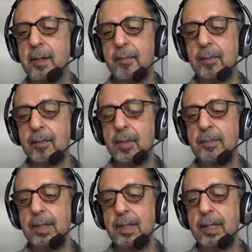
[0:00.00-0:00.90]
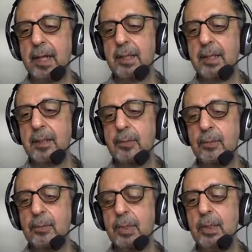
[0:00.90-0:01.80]
from the greater to
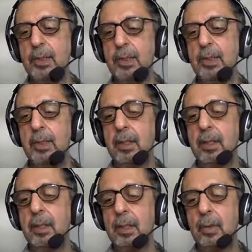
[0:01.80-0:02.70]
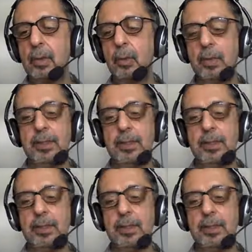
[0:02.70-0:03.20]
the lower.